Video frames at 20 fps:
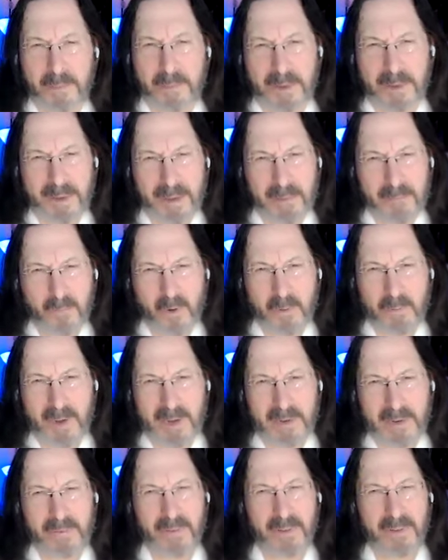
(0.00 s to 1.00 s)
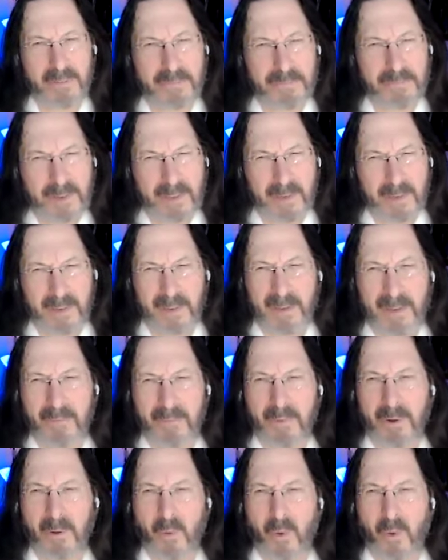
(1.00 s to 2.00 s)
to become more mindful of
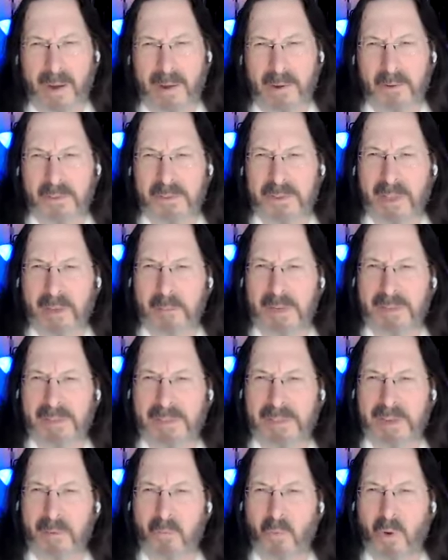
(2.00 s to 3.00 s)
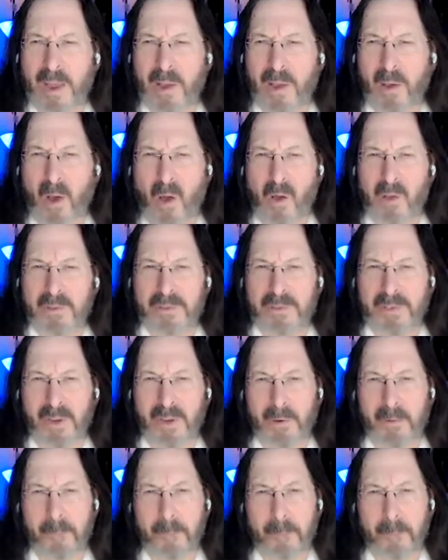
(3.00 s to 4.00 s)
feeling requires them in some way
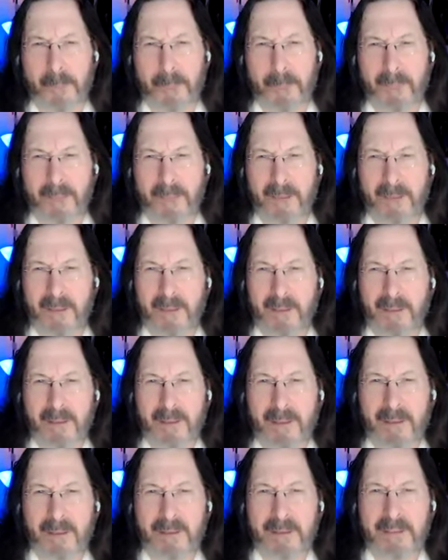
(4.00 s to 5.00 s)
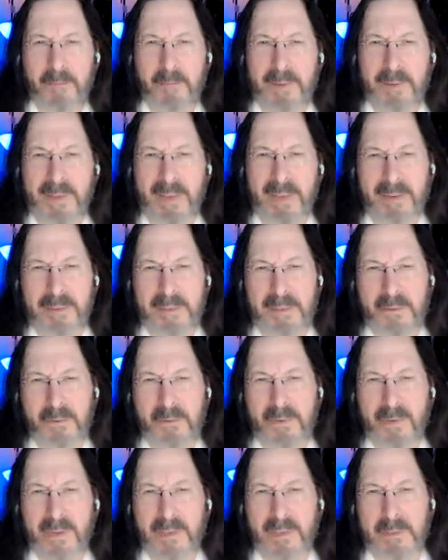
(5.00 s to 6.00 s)
also to begin
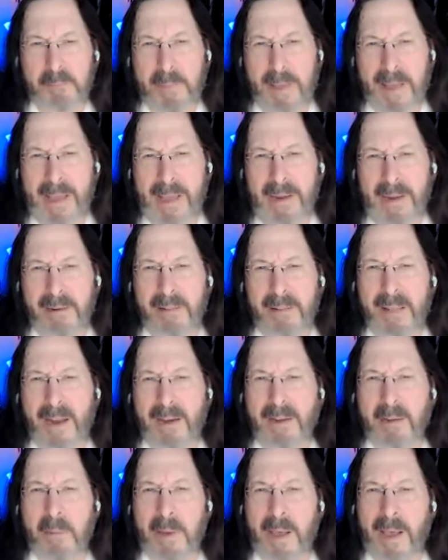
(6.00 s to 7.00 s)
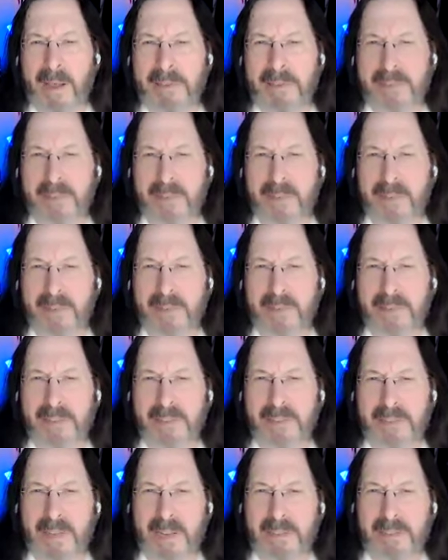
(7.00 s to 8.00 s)
to expand that capacity to
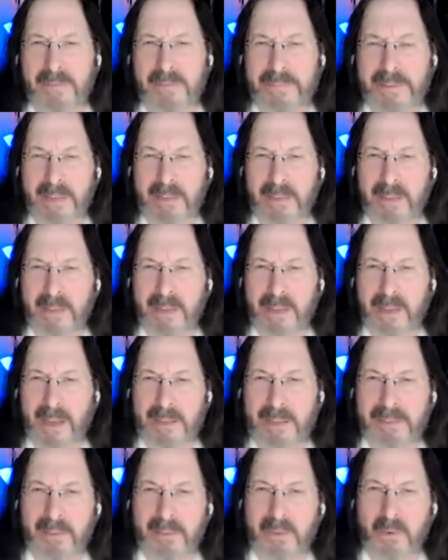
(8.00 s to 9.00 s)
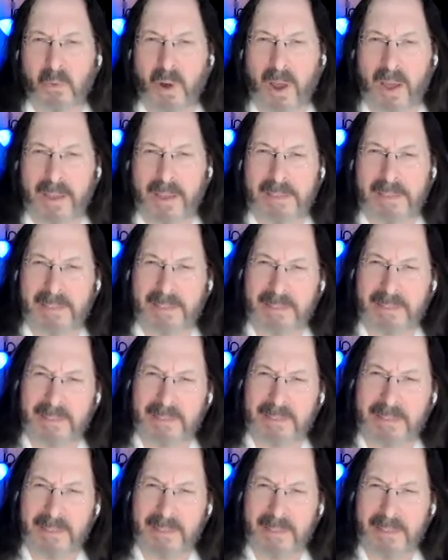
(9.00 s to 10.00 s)
sense feeling as it
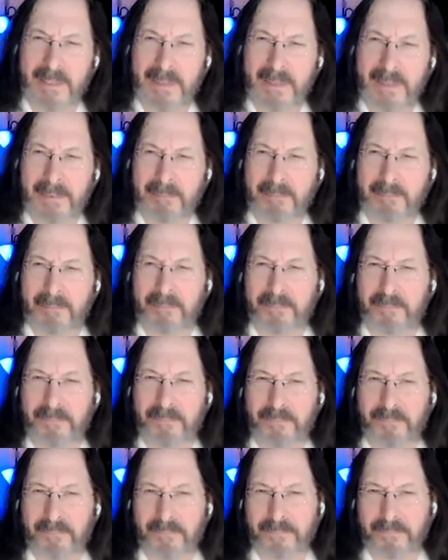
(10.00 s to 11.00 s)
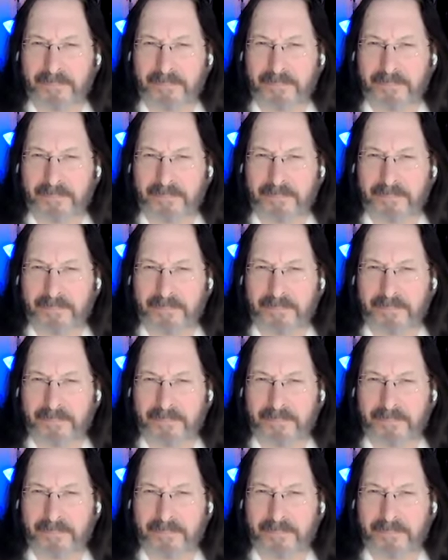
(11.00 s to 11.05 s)
arises. Mm-hmm.